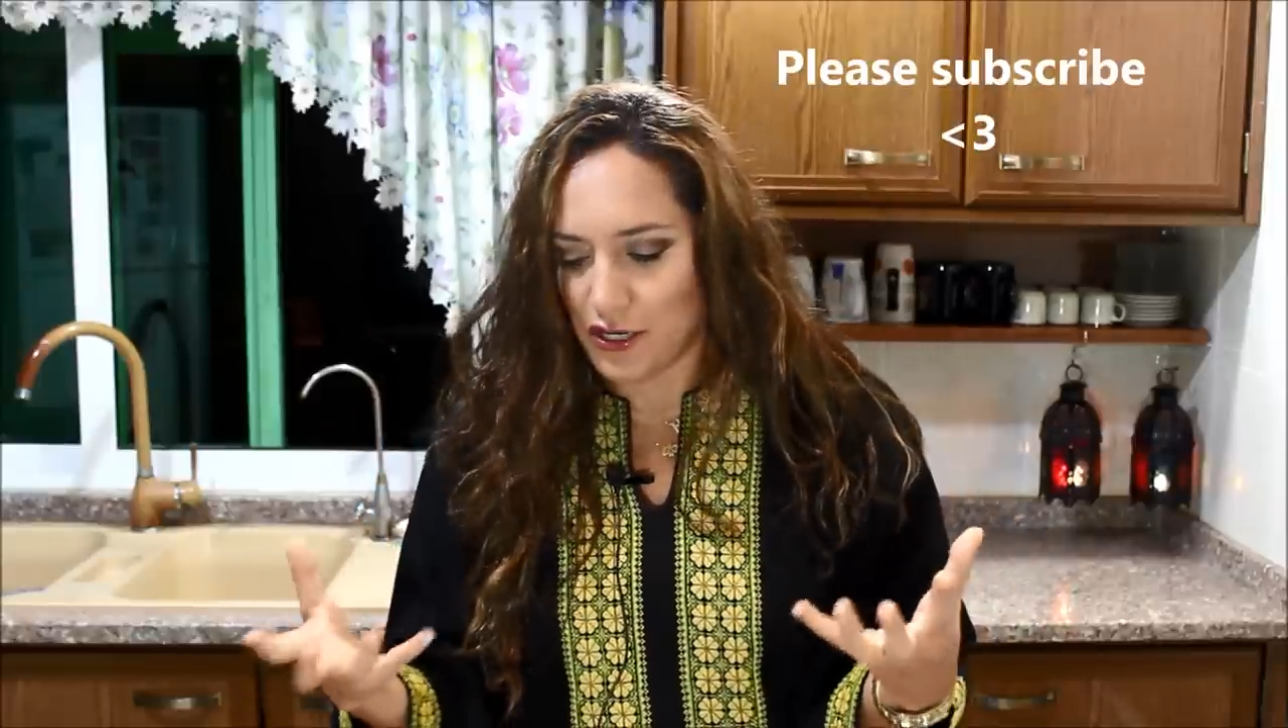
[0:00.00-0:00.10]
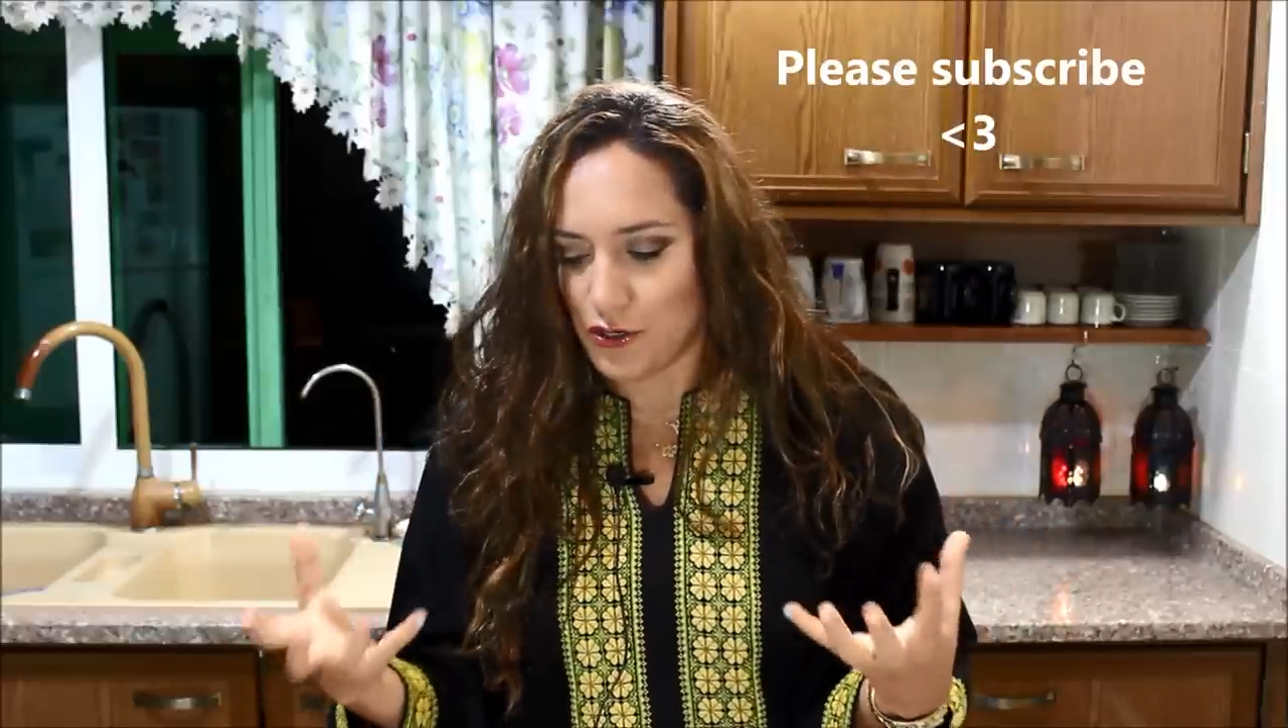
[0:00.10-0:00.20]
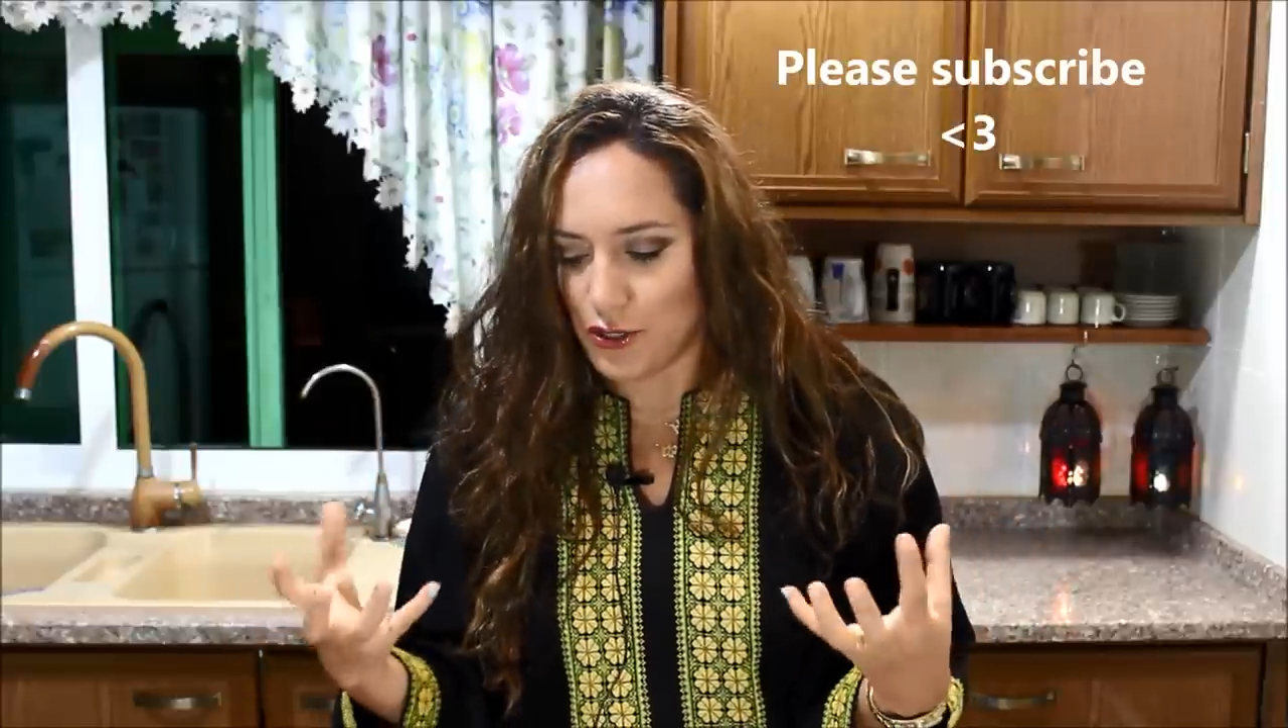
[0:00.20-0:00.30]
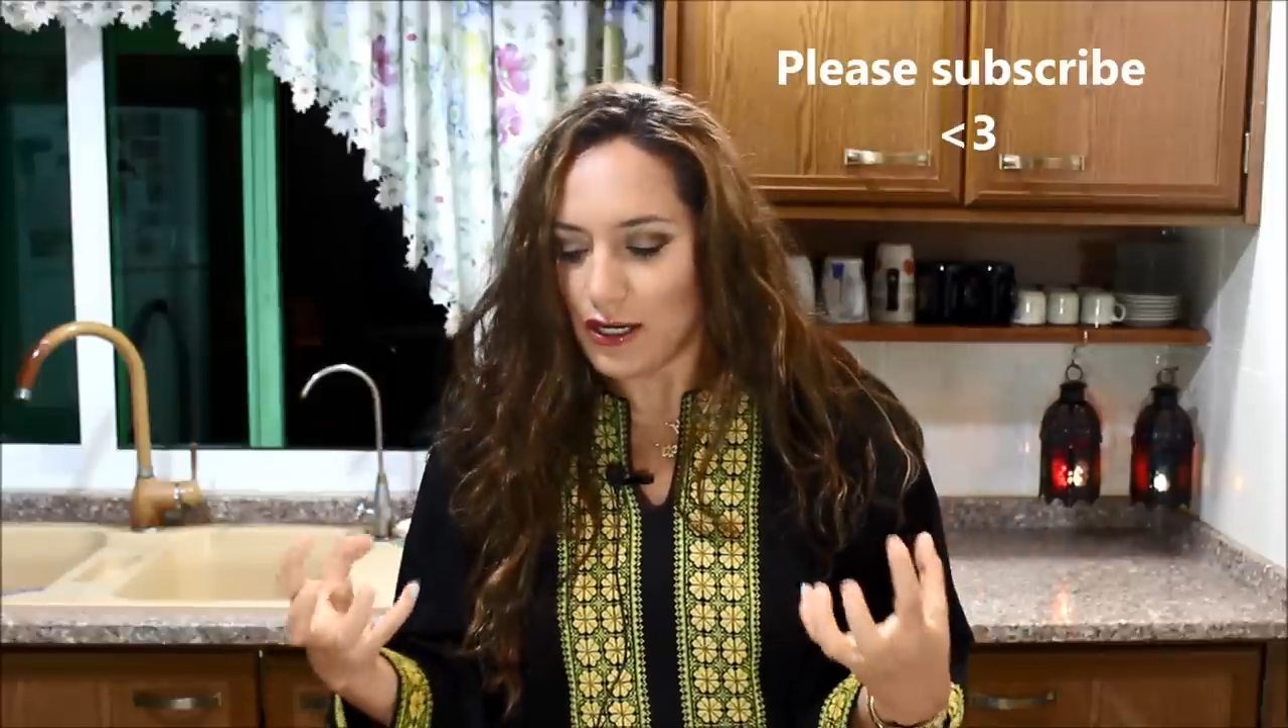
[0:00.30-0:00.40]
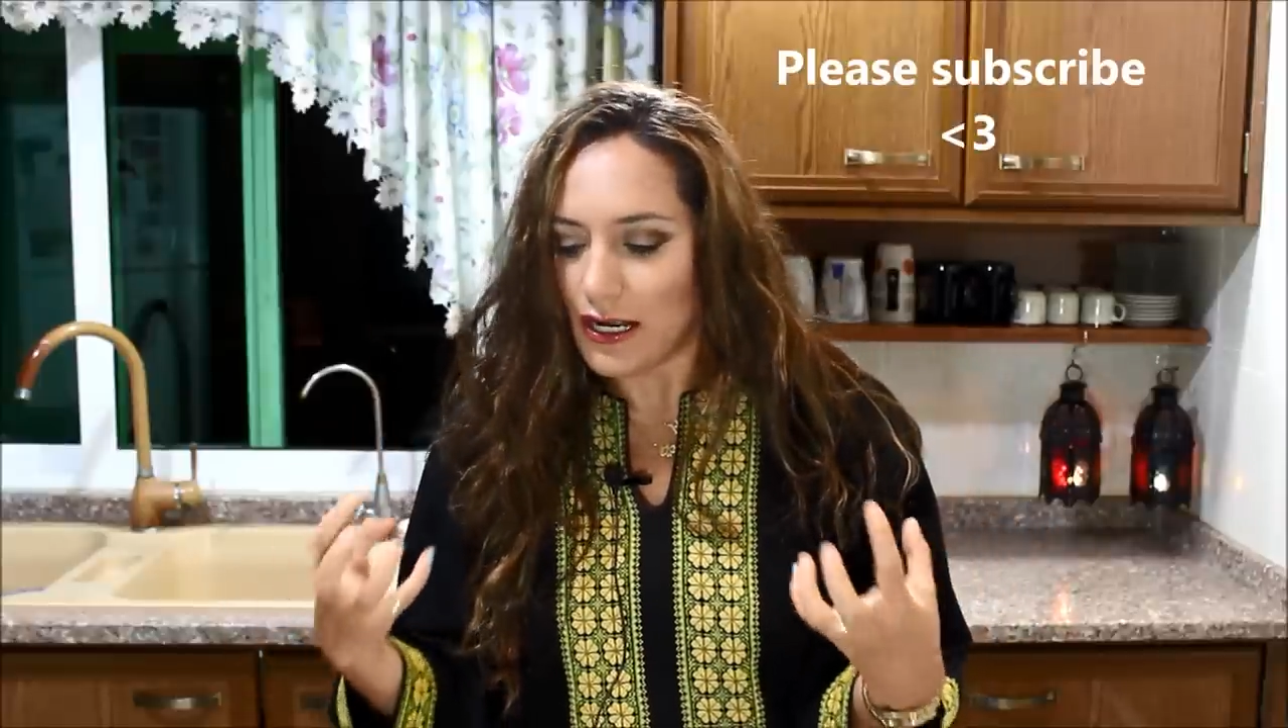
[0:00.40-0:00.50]
You
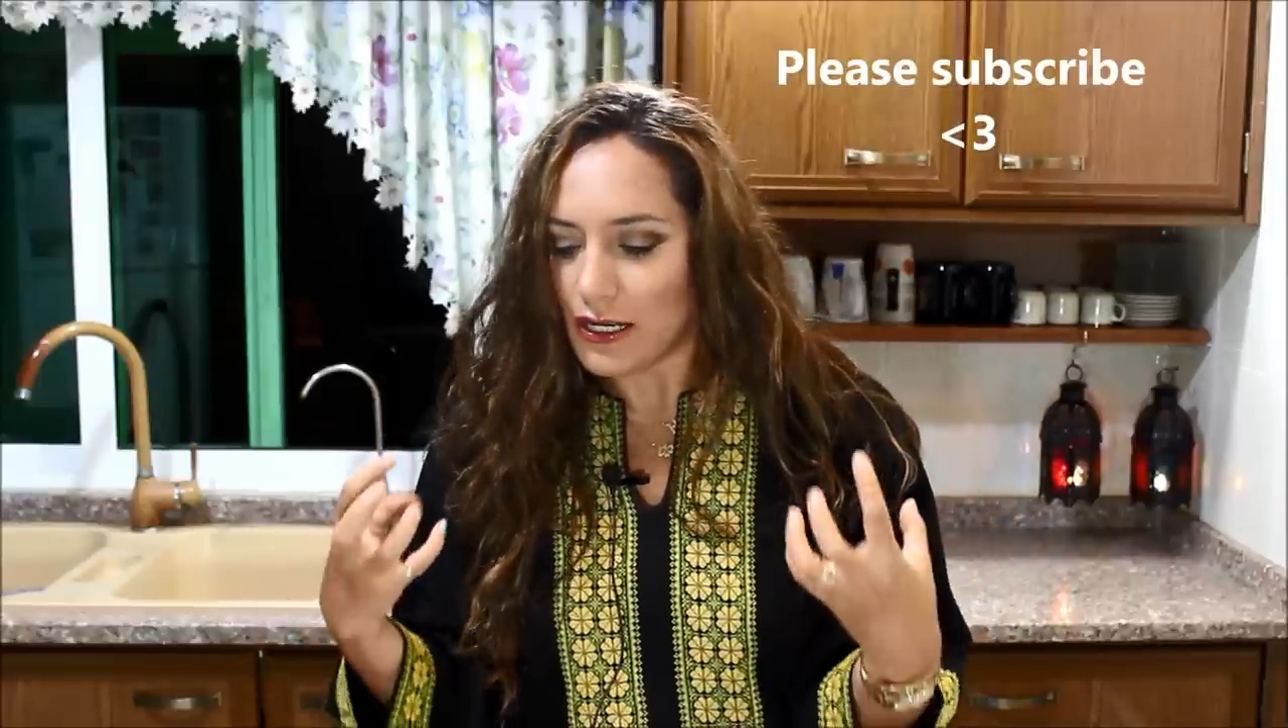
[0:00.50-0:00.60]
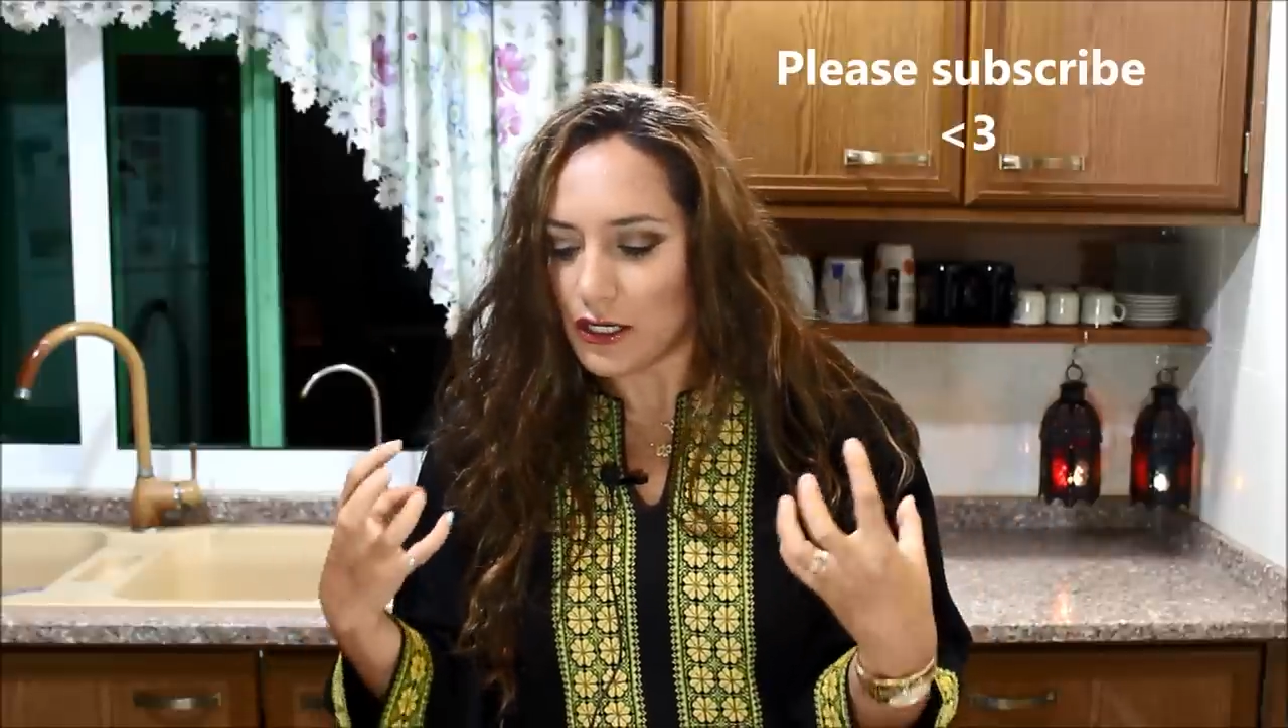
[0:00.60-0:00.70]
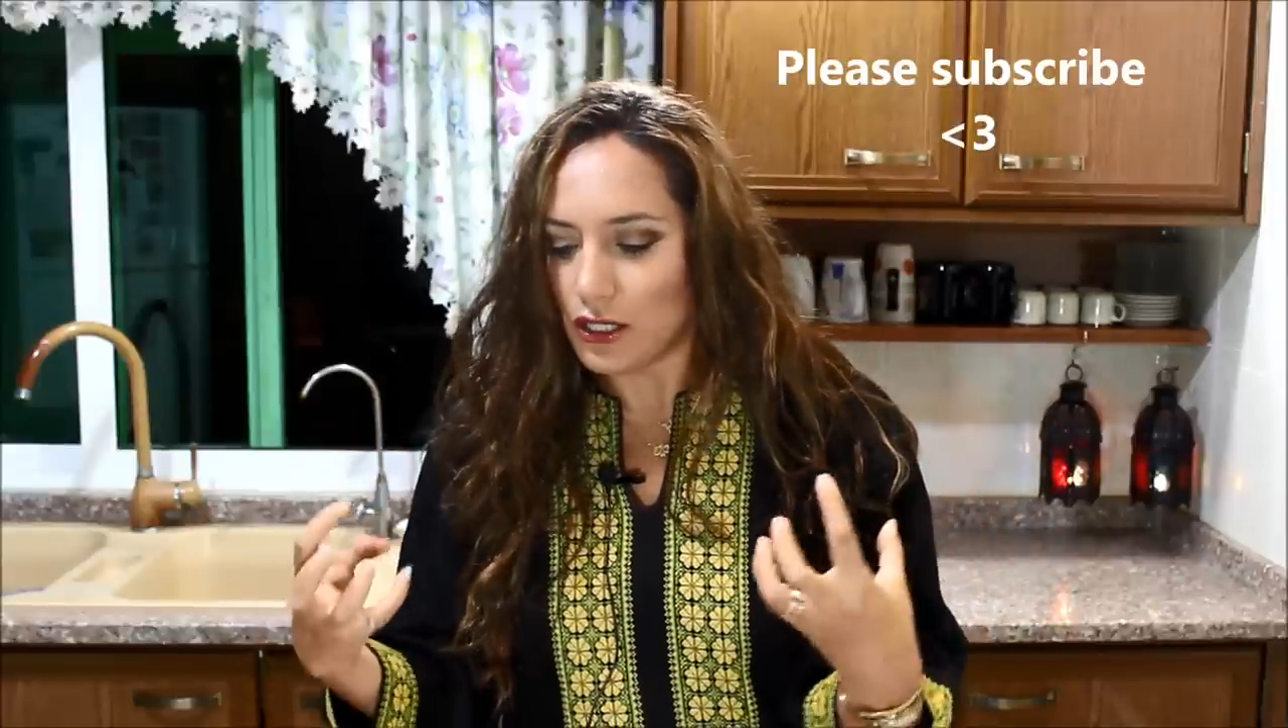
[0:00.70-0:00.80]
know, you're like,